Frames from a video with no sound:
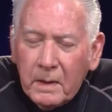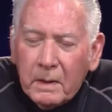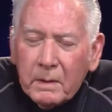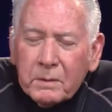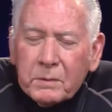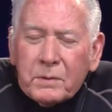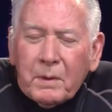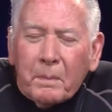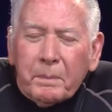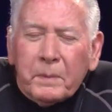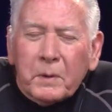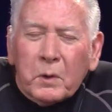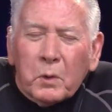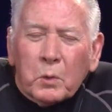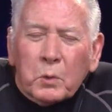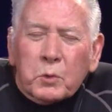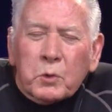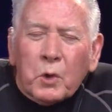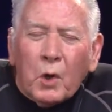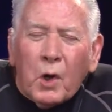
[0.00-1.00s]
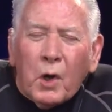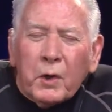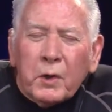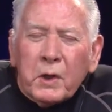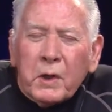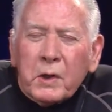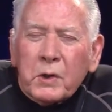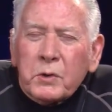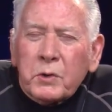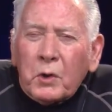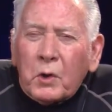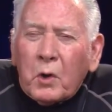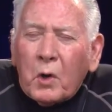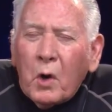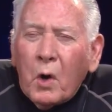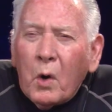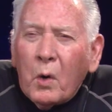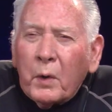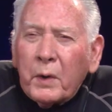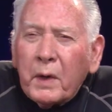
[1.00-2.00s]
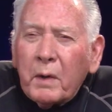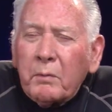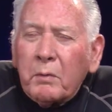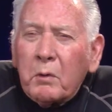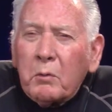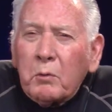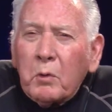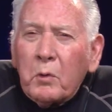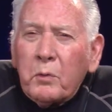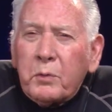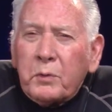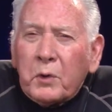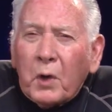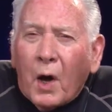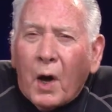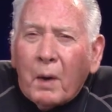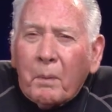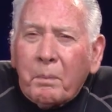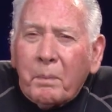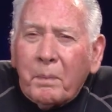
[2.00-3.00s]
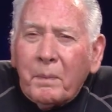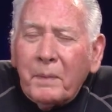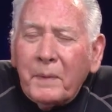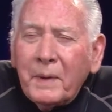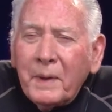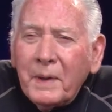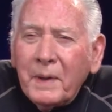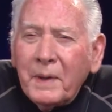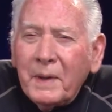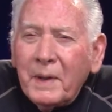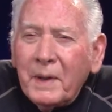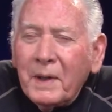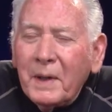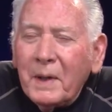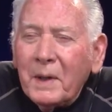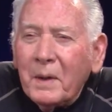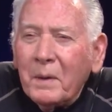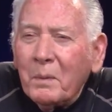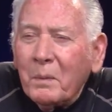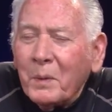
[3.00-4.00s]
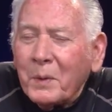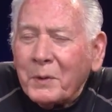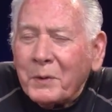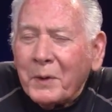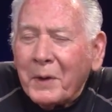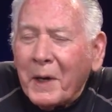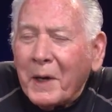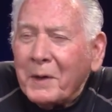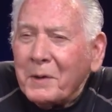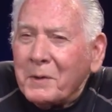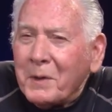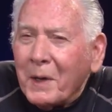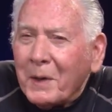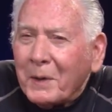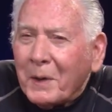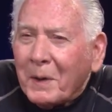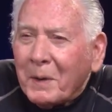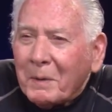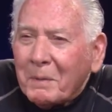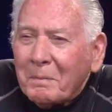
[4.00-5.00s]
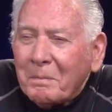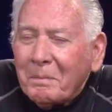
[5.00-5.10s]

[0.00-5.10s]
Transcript: As something you saw years ago on every rooftop was an antenna.